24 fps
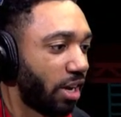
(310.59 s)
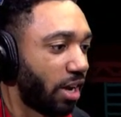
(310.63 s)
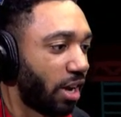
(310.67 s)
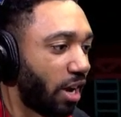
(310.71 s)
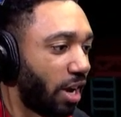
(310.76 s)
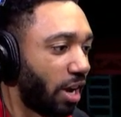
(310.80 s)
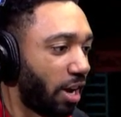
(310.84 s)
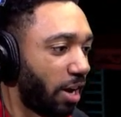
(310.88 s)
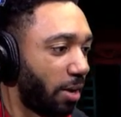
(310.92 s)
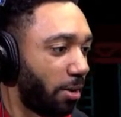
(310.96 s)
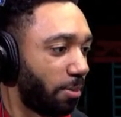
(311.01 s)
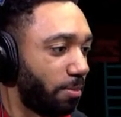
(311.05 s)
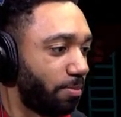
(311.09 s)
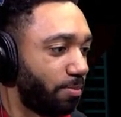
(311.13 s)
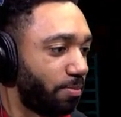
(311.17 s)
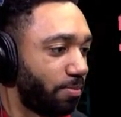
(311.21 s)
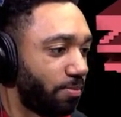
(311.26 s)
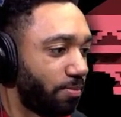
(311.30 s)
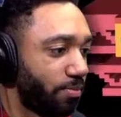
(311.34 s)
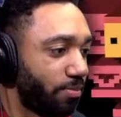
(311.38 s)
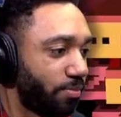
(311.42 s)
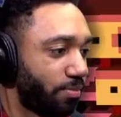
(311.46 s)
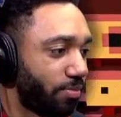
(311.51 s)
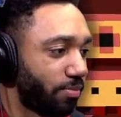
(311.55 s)
Um,
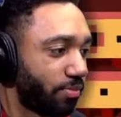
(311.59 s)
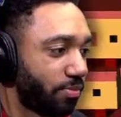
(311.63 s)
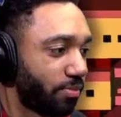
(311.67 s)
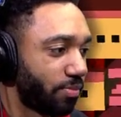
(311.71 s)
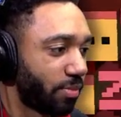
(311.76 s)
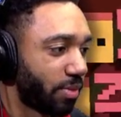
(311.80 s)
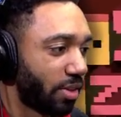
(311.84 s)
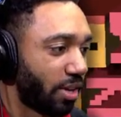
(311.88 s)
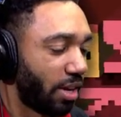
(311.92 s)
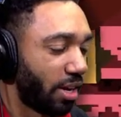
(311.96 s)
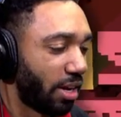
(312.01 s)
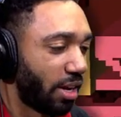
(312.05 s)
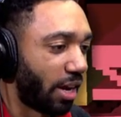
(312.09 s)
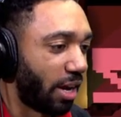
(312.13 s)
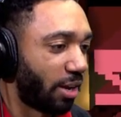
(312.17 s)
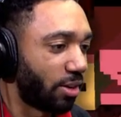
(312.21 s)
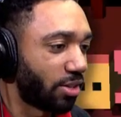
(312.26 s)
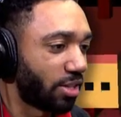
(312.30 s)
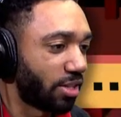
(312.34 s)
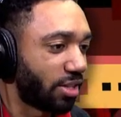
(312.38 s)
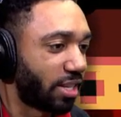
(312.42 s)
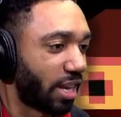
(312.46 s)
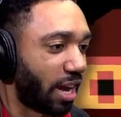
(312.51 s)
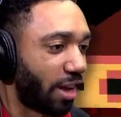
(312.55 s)
I was
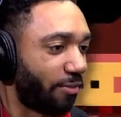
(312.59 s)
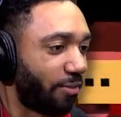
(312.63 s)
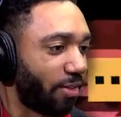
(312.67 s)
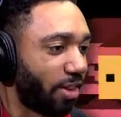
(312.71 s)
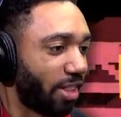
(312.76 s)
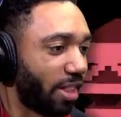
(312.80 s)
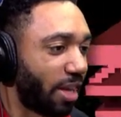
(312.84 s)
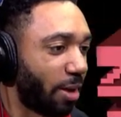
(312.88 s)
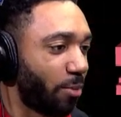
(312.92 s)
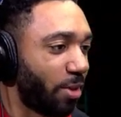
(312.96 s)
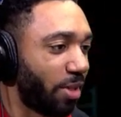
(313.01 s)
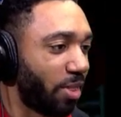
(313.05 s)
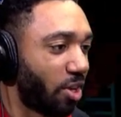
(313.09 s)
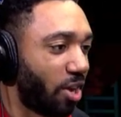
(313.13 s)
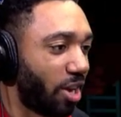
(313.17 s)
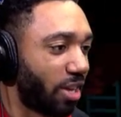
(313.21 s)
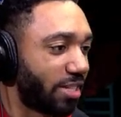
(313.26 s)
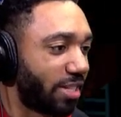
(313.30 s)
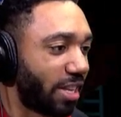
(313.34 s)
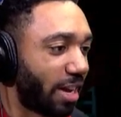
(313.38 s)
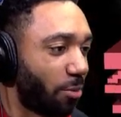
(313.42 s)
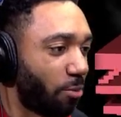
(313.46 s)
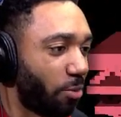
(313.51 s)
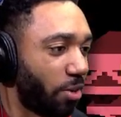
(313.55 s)
gonna say I feel like we
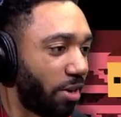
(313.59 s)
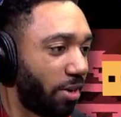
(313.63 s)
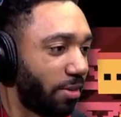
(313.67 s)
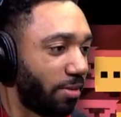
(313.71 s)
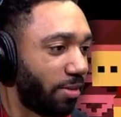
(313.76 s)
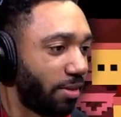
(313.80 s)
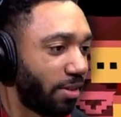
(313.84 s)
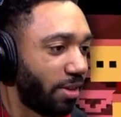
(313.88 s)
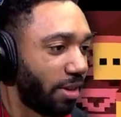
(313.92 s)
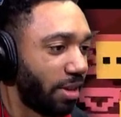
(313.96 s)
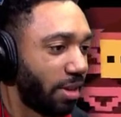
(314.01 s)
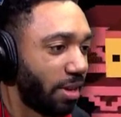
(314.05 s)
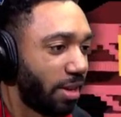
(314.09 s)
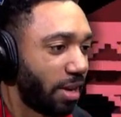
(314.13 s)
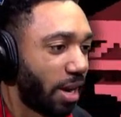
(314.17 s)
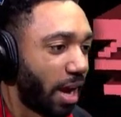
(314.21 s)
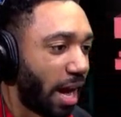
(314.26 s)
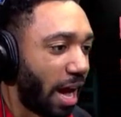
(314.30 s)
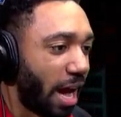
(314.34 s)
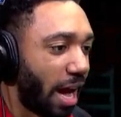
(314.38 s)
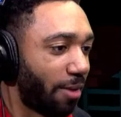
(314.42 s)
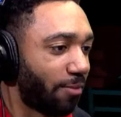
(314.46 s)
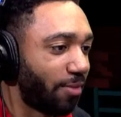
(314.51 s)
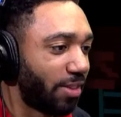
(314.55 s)
lost that one,
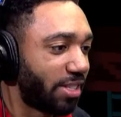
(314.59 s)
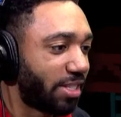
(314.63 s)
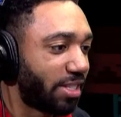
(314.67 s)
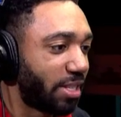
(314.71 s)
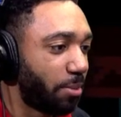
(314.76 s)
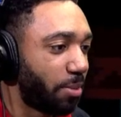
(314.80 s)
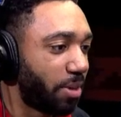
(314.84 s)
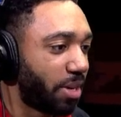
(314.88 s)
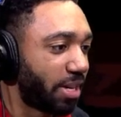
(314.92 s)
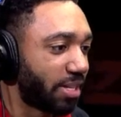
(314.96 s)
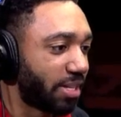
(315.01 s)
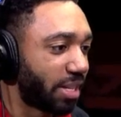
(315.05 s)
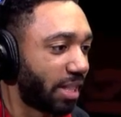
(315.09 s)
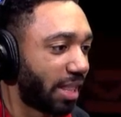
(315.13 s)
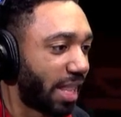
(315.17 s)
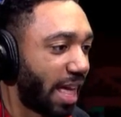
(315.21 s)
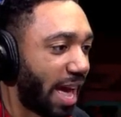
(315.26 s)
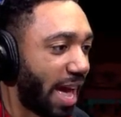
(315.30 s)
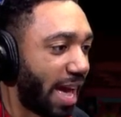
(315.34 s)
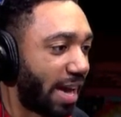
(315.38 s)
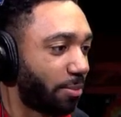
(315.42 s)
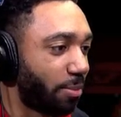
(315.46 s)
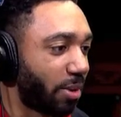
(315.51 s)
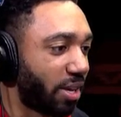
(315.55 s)
obviously because of lag.